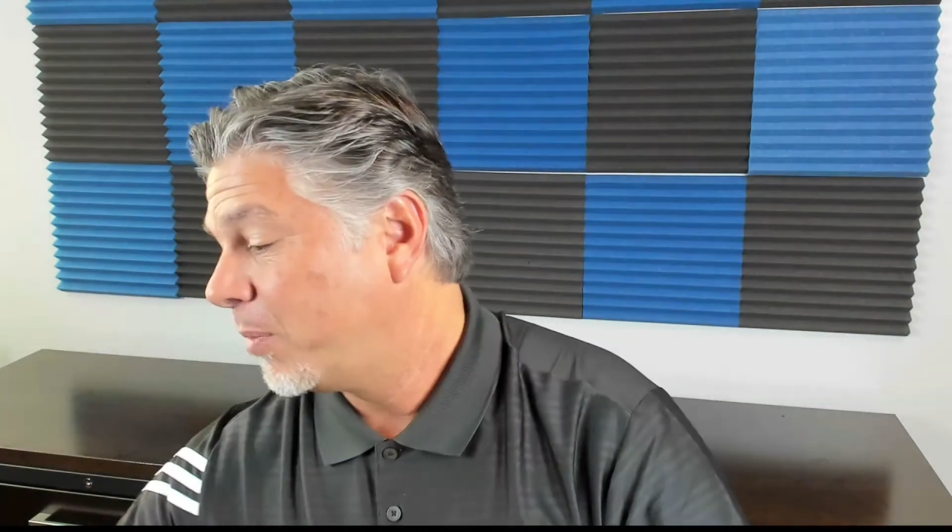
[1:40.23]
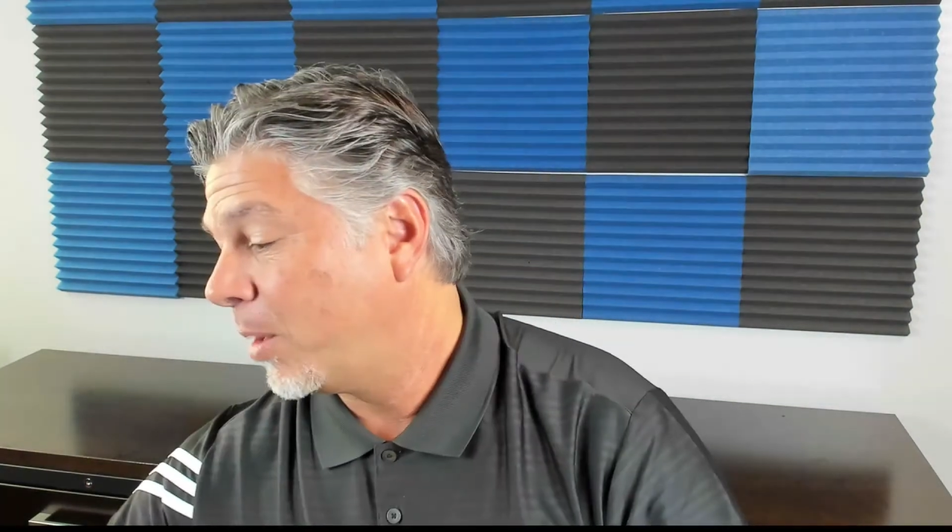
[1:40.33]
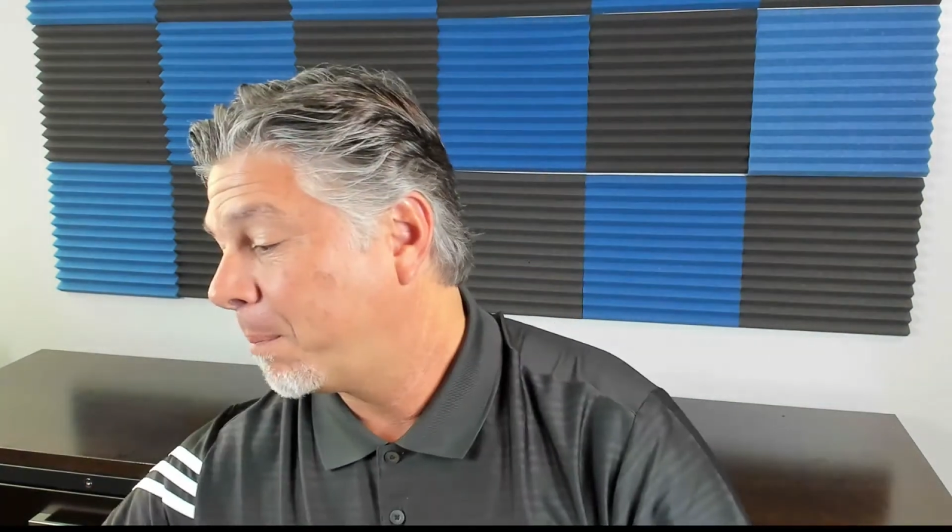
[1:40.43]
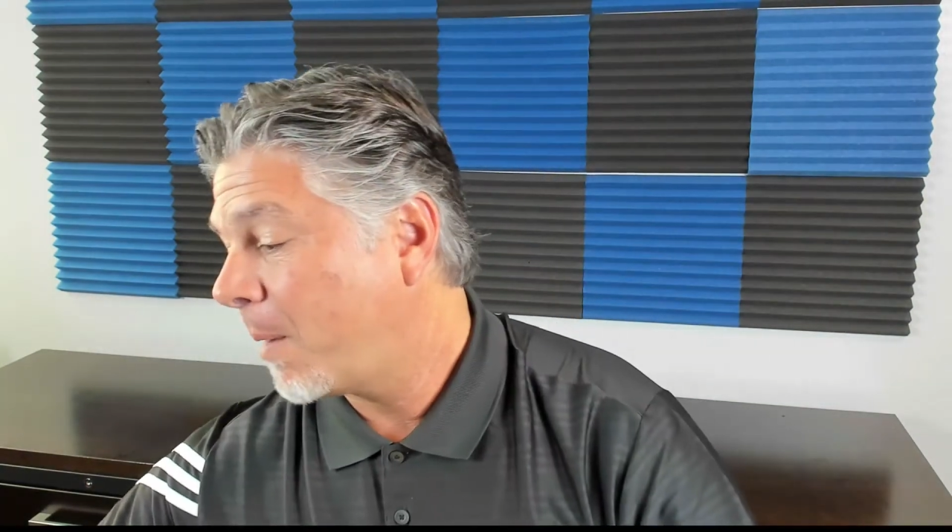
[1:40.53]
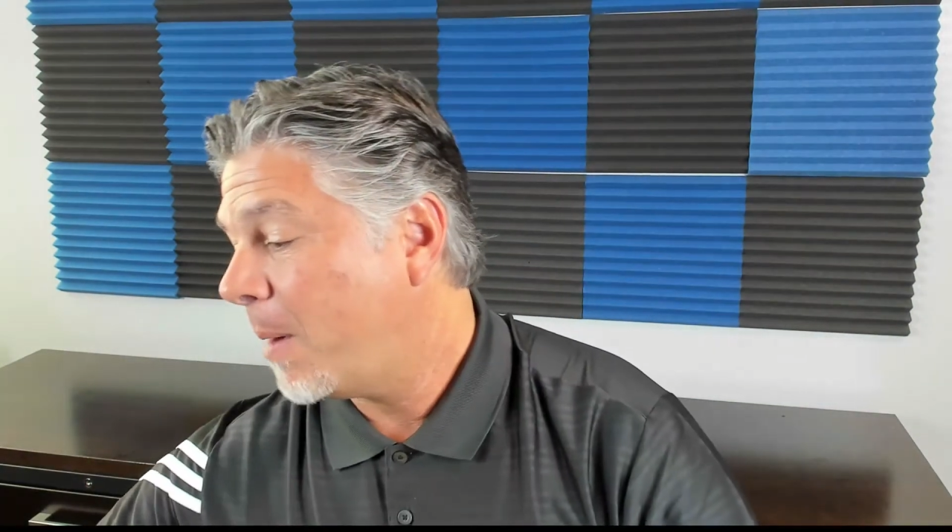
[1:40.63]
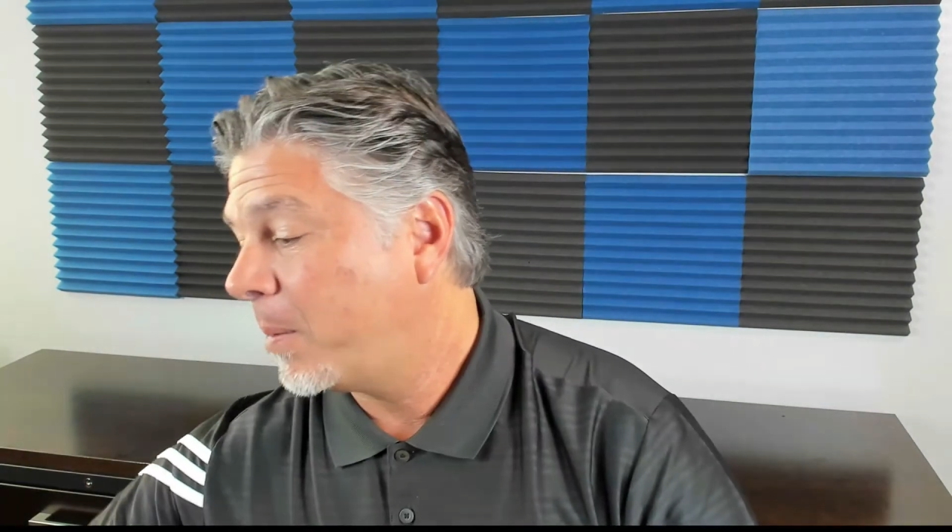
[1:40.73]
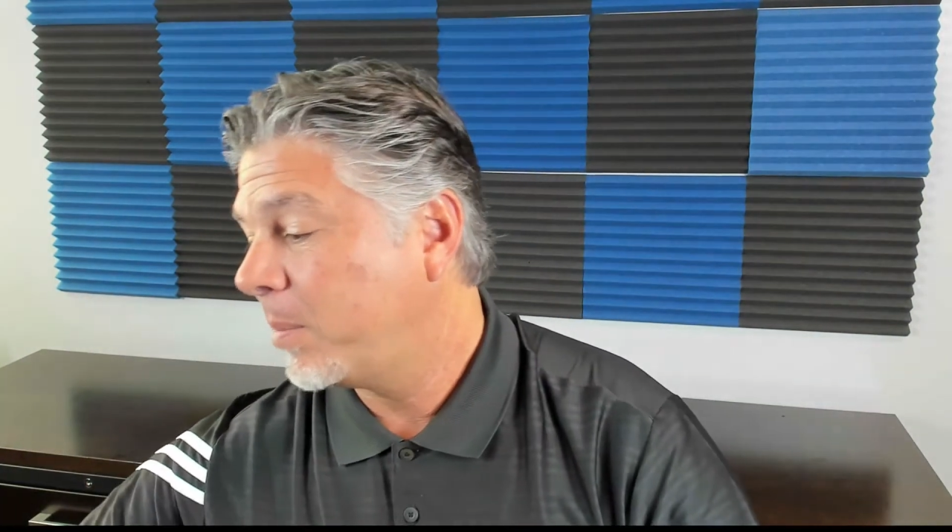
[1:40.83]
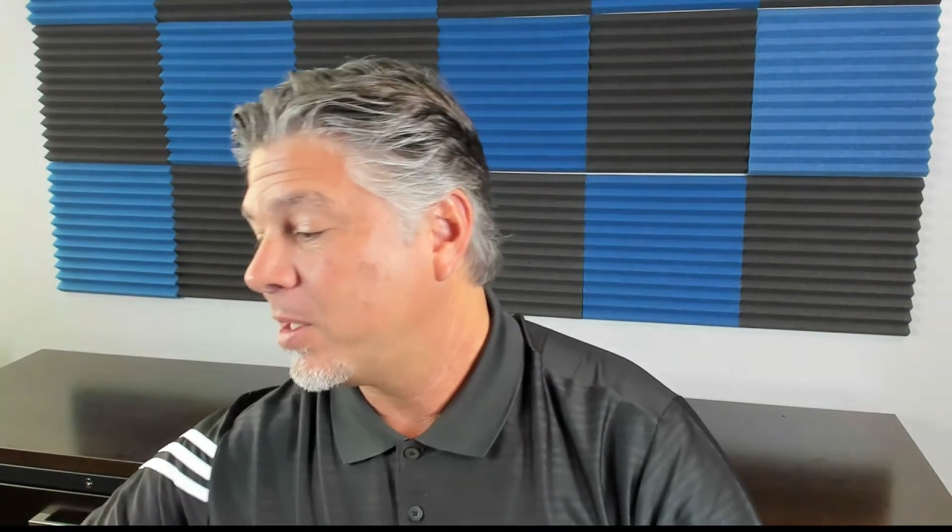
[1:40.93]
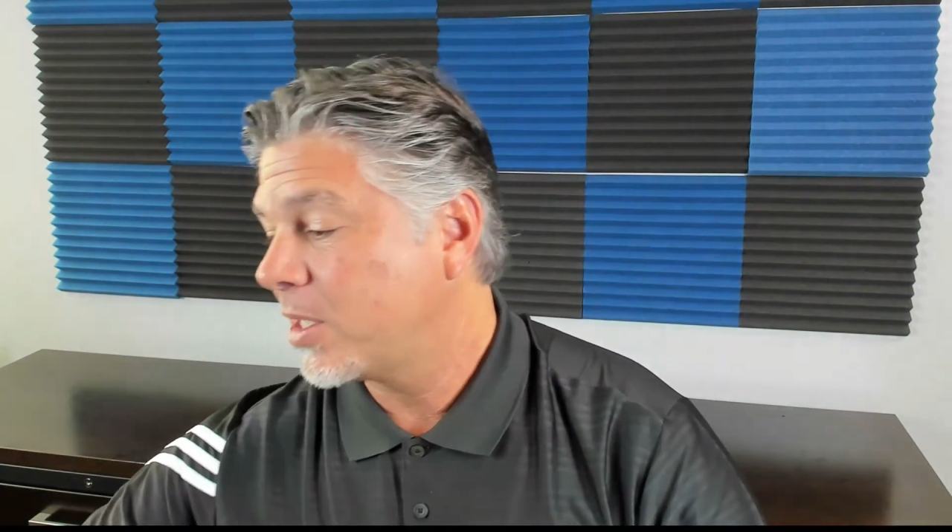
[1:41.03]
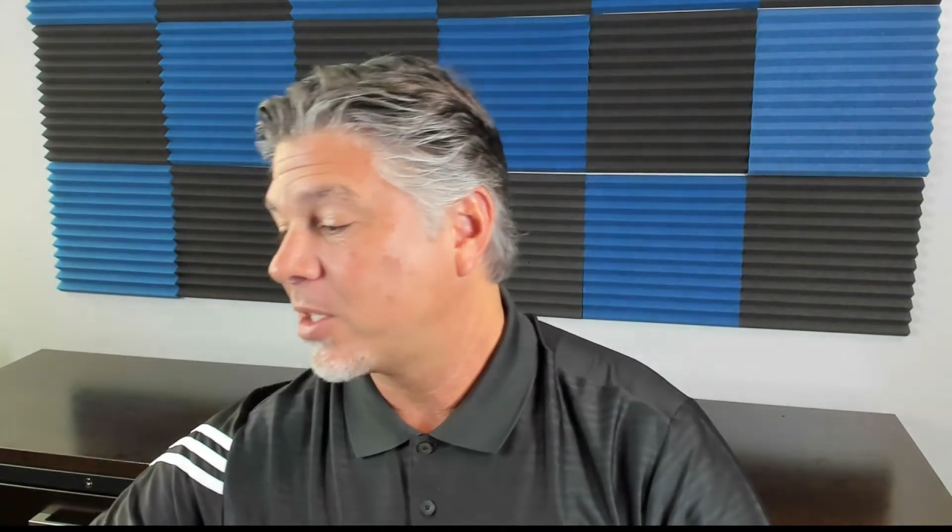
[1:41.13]
They're
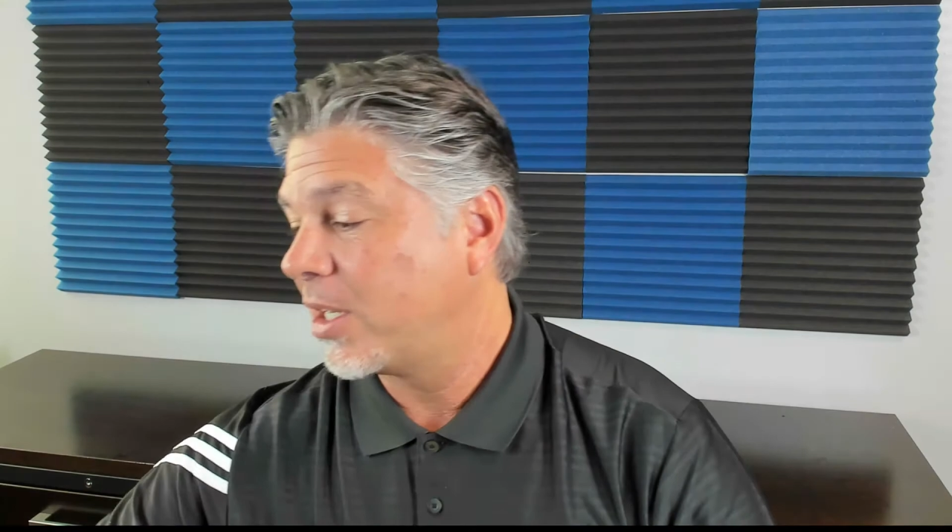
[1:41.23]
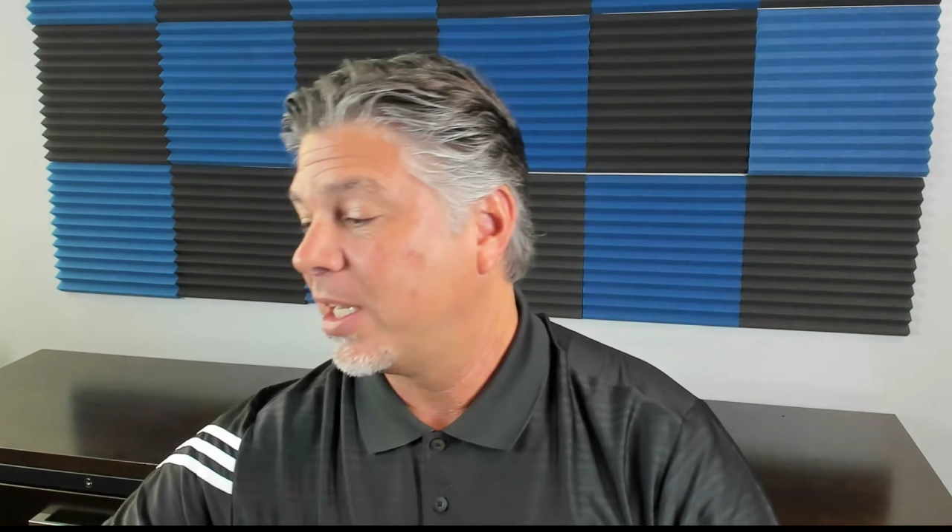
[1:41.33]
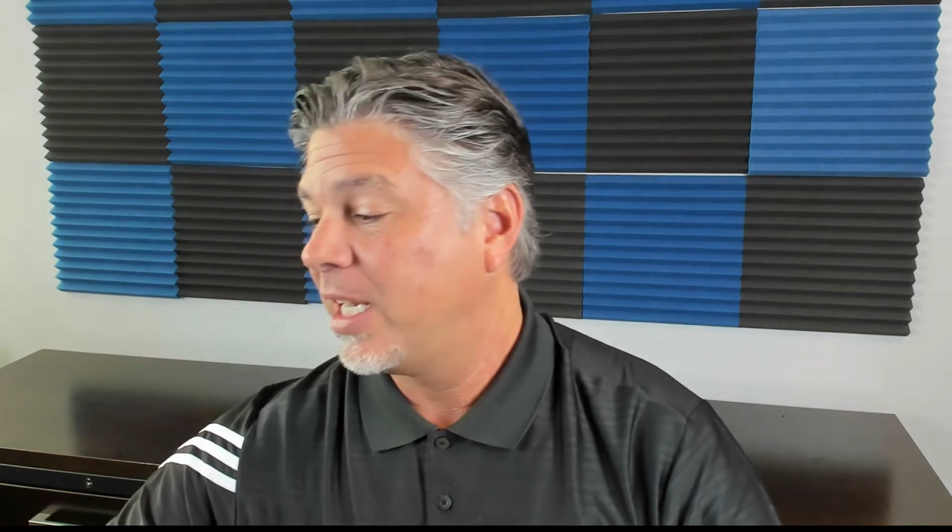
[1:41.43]
probably just going to